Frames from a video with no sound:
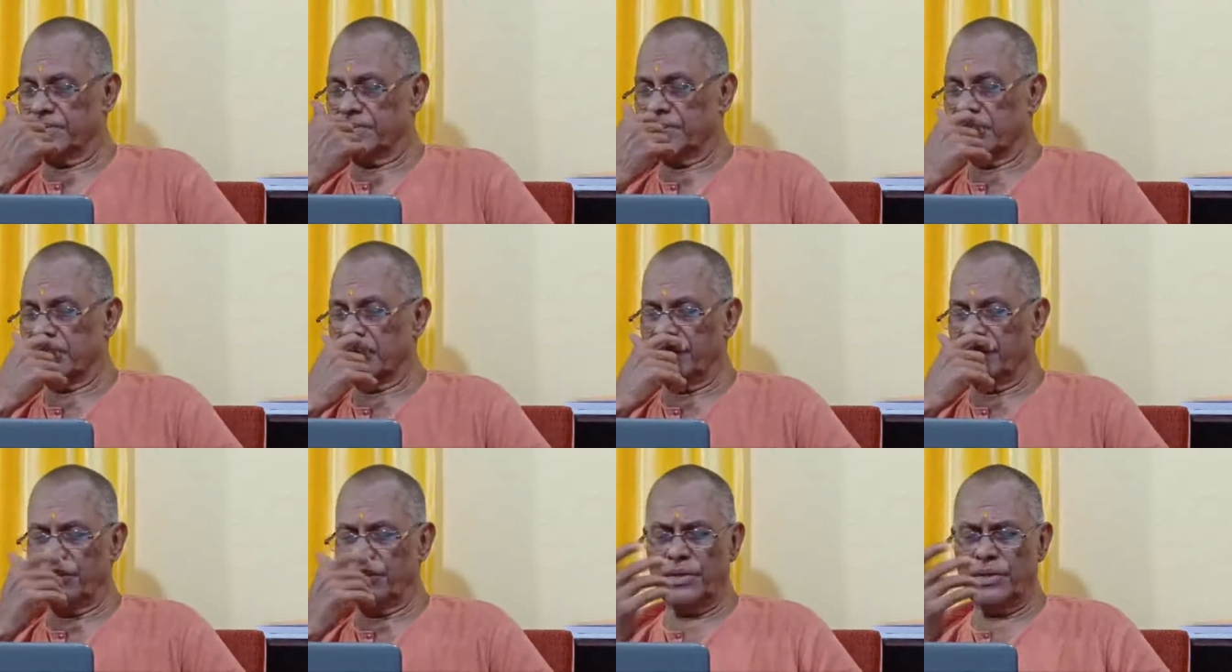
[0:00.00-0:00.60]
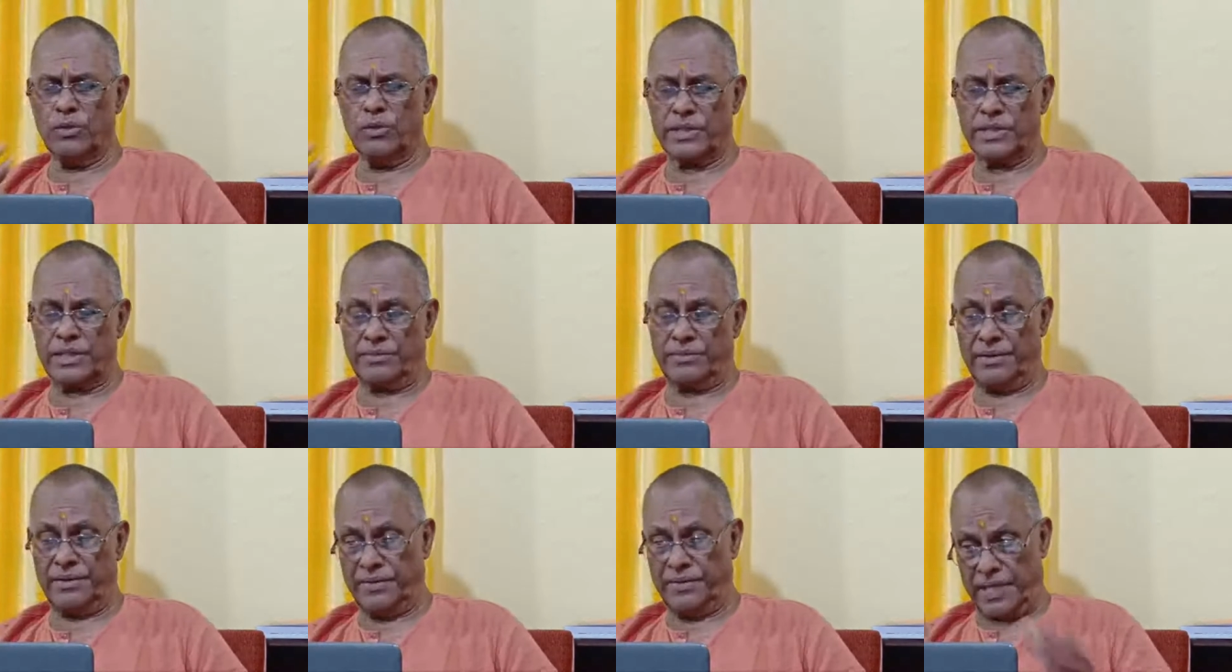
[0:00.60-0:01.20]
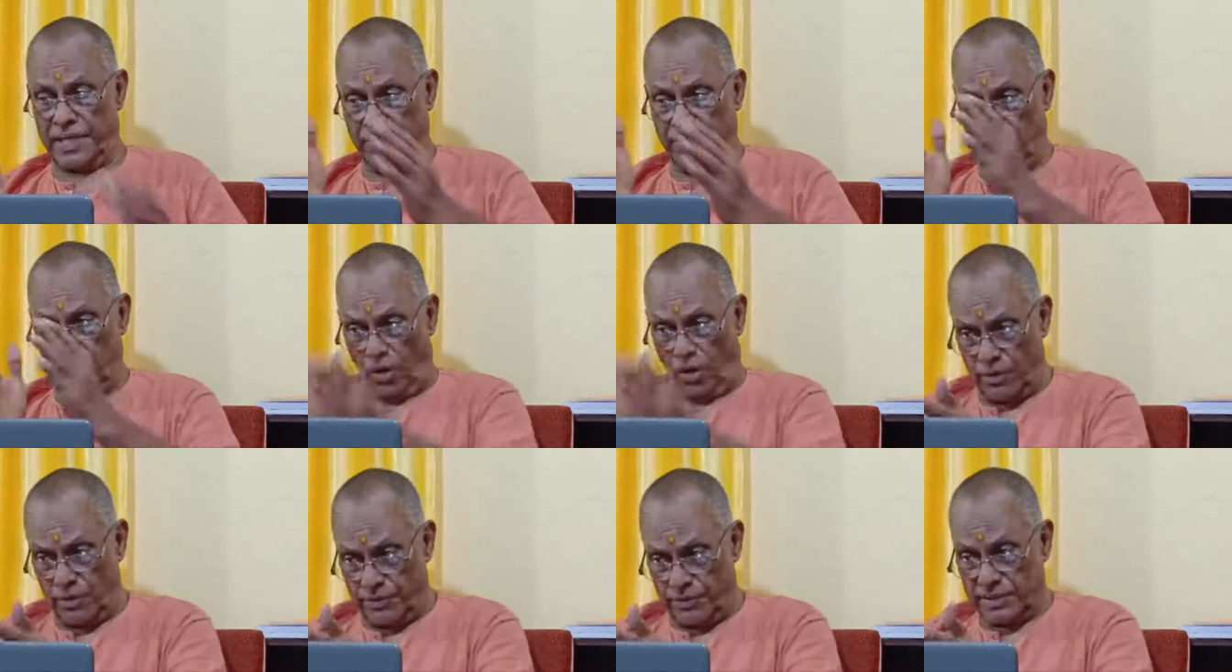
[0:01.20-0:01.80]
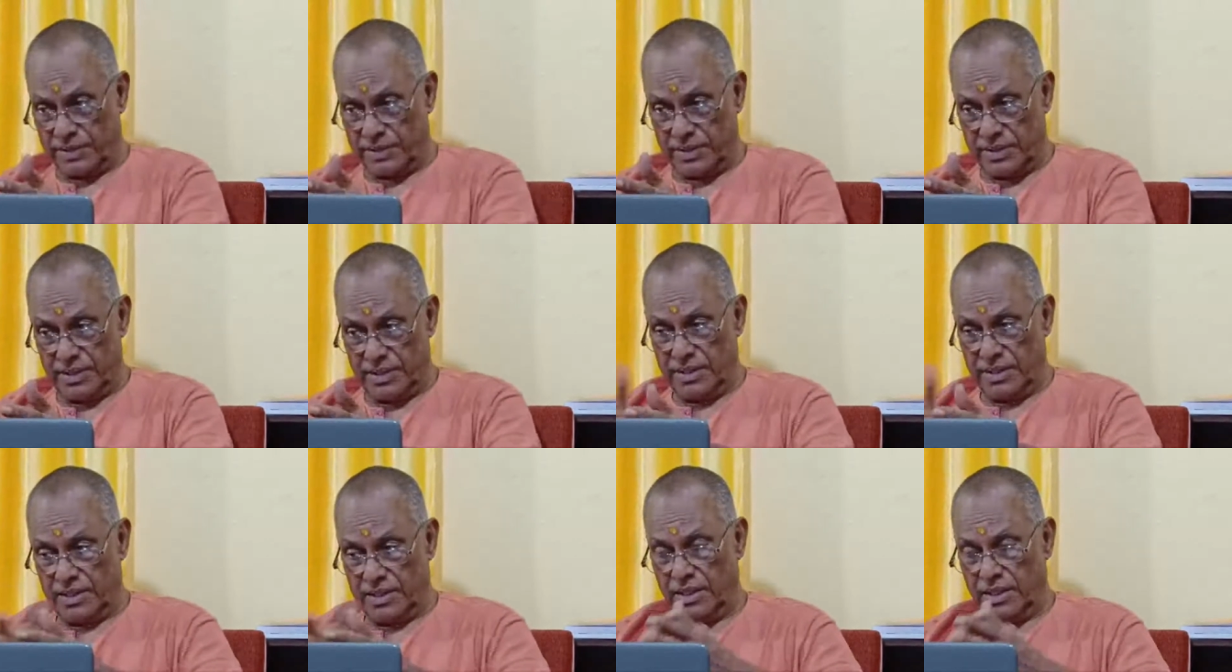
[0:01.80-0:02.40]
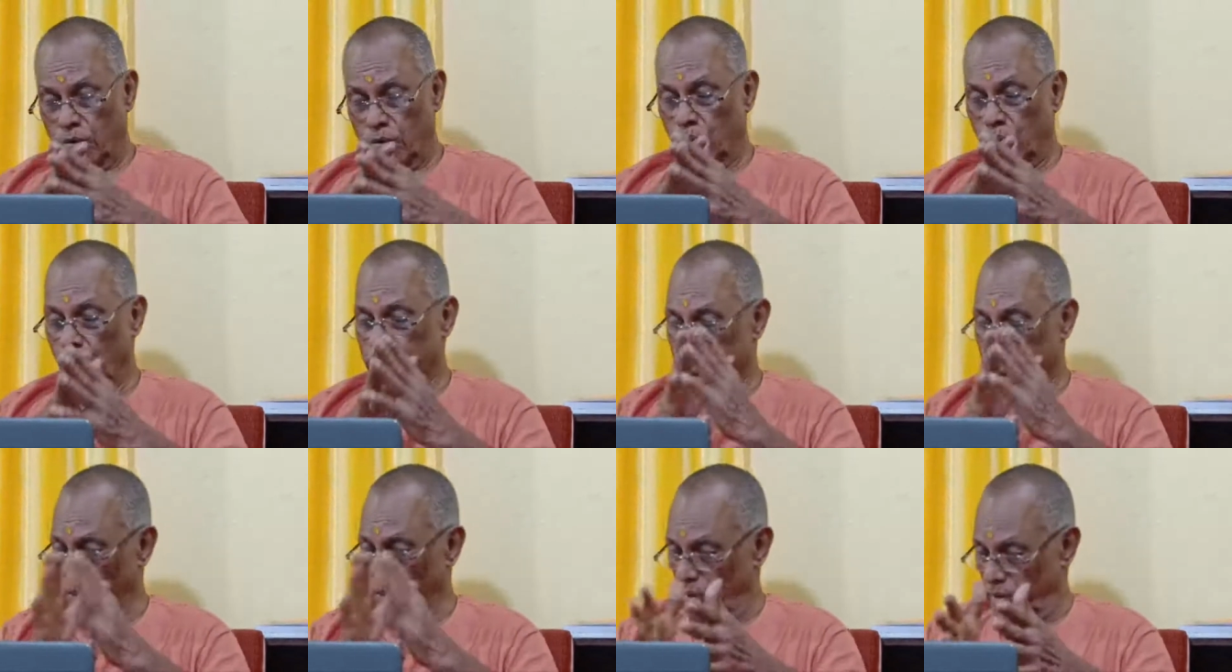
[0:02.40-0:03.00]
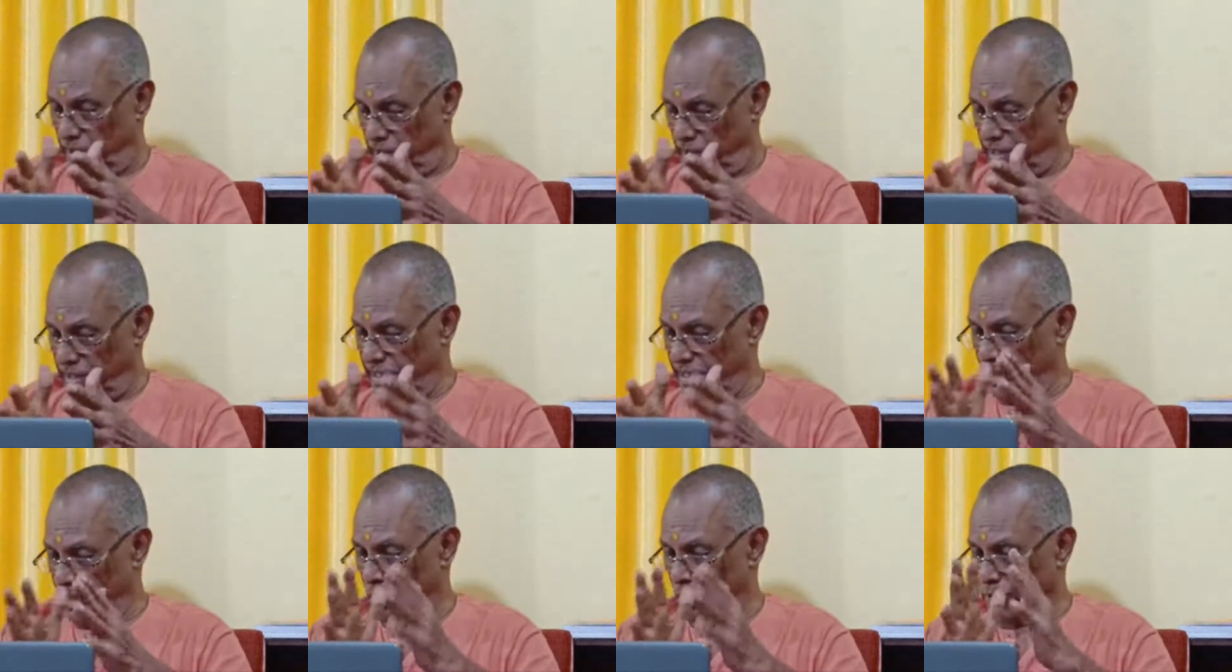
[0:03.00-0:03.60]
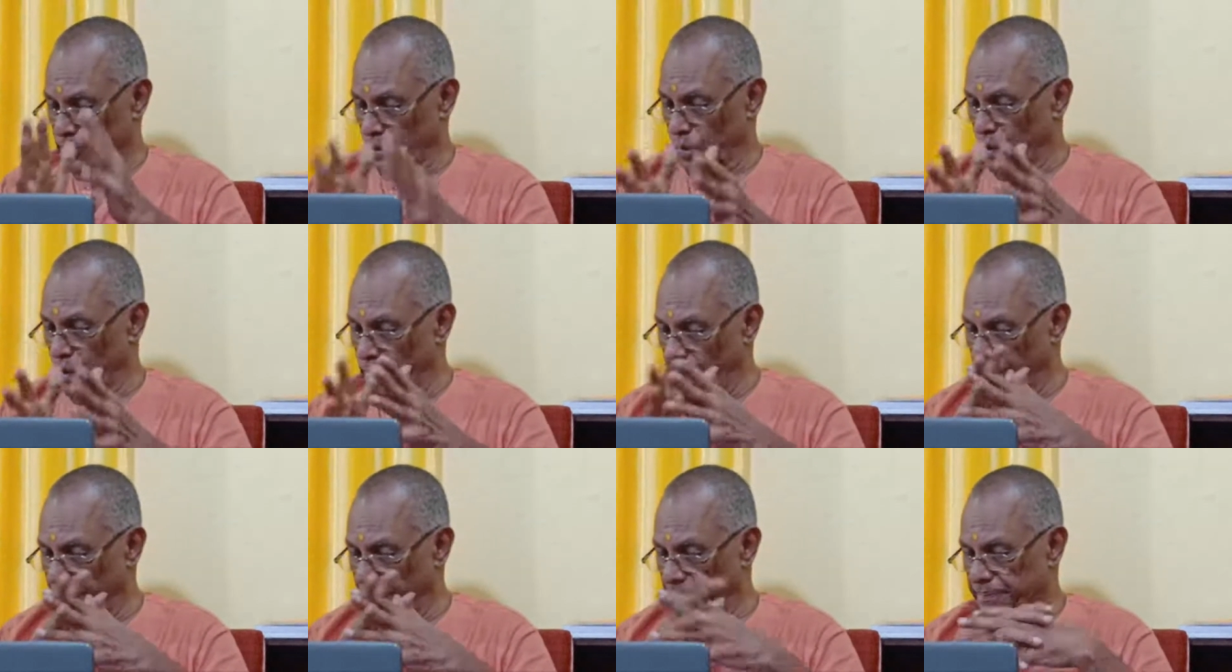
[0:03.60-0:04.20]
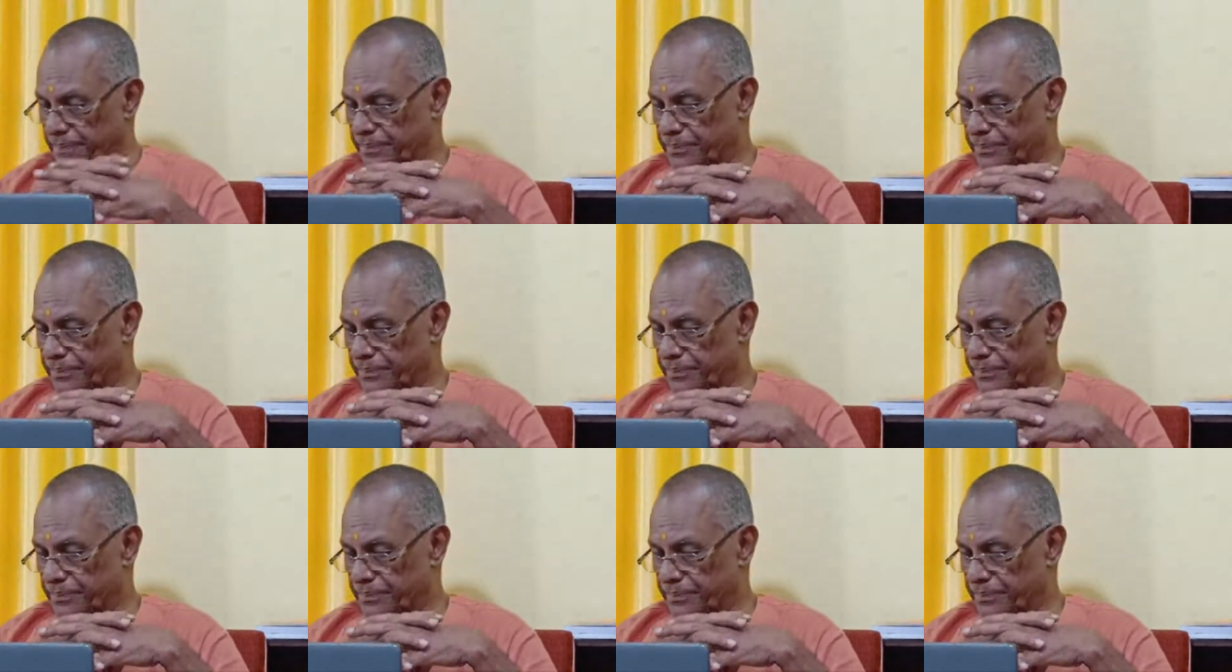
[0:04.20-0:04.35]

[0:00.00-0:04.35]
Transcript: We will know that when we are involved, whole soul, in a whole souled way,